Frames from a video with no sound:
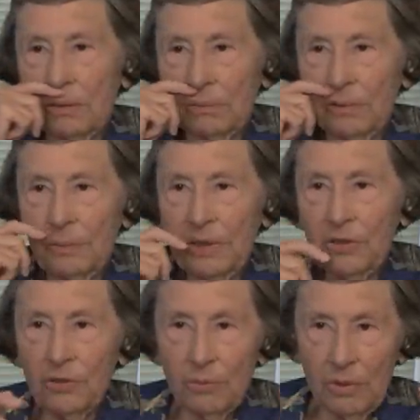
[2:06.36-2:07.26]
know, we
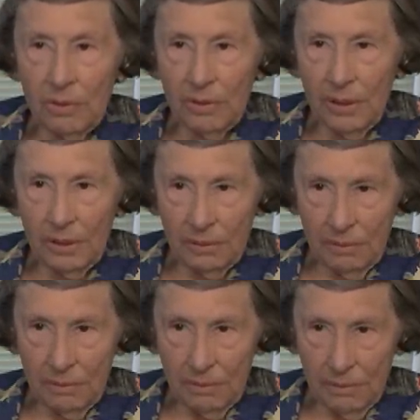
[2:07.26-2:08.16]
went through all that
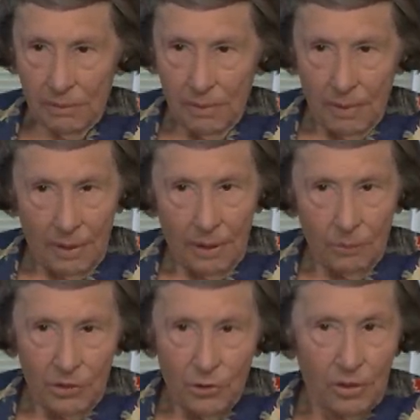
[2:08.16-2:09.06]

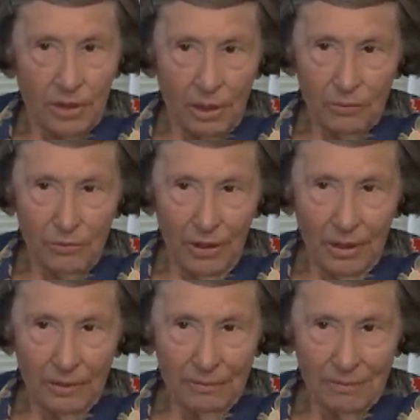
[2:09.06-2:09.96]
and we turned out
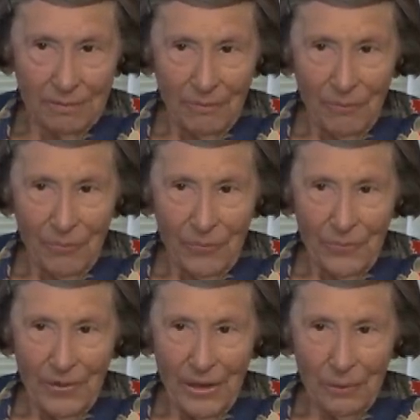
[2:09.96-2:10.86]
fine.
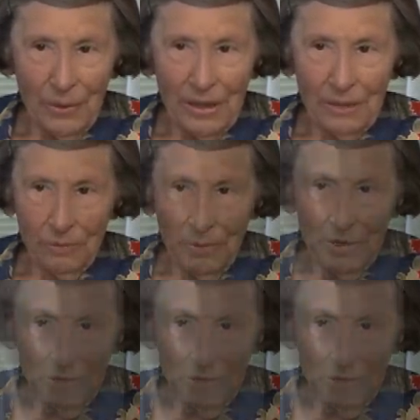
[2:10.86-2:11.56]
And why, why